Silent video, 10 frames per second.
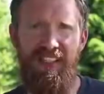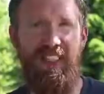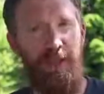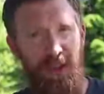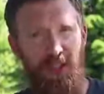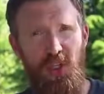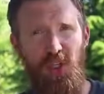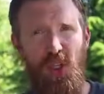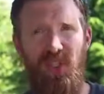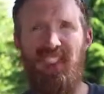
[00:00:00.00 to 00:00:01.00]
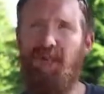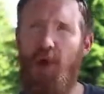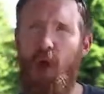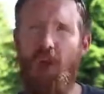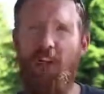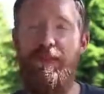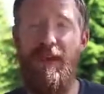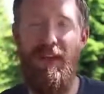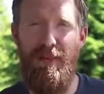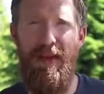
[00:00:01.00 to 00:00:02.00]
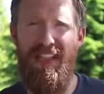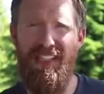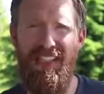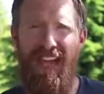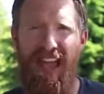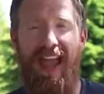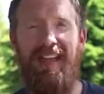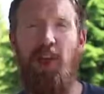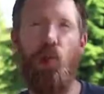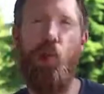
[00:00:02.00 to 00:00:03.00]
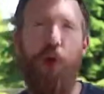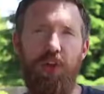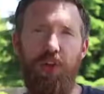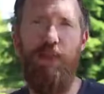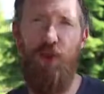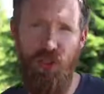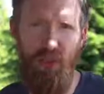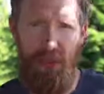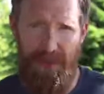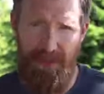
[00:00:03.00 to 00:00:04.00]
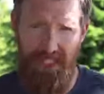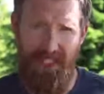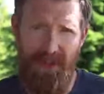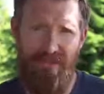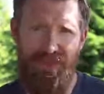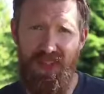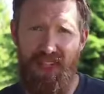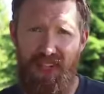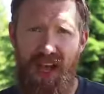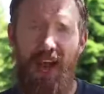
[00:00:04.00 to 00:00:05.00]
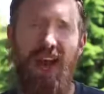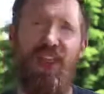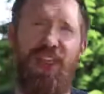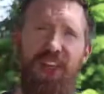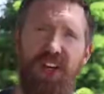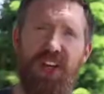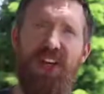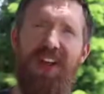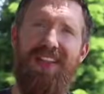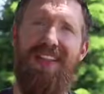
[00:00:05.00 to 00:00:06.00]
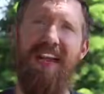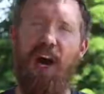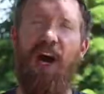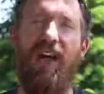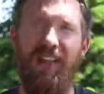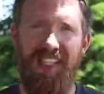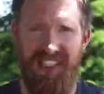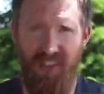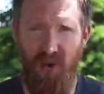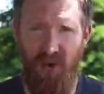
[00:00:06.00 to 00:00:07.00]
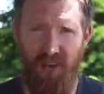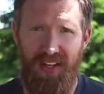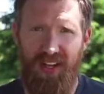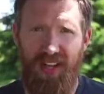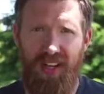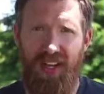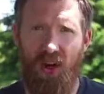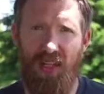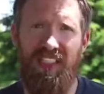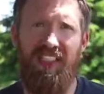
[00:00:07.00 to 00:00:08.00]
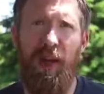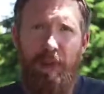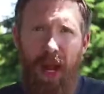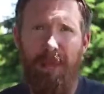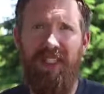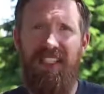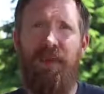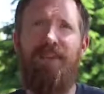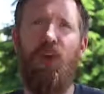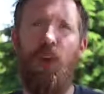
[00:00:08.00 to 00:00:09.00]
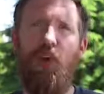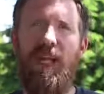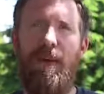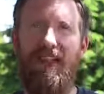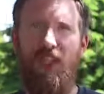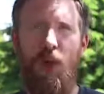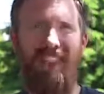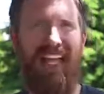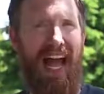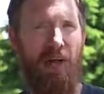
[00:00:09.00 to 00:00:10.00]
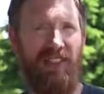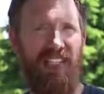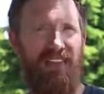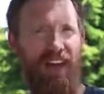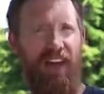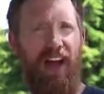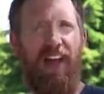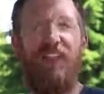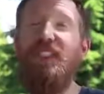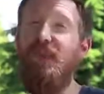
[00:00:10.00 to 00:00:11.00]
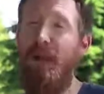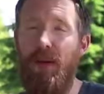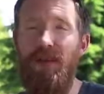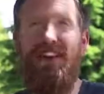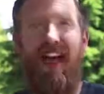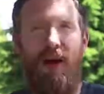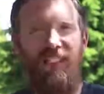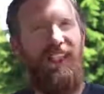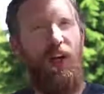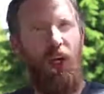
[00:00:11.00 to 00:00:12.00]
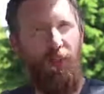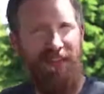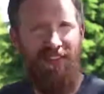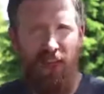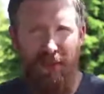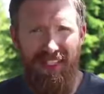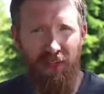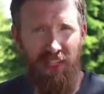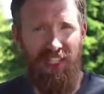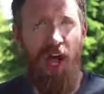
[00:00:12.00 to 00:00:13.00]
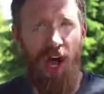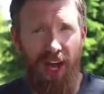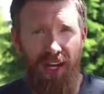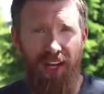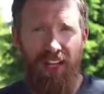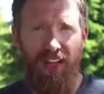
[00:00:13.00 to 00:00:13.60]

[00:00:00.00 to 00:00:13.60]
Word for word: This is especially true with smaller community banks and larger commercial properties. All right, third, the H U D store. You know, some properties have been foreclosed on by the U S Housing of uh, U S Department of Housing and Urban Development, which is H U D,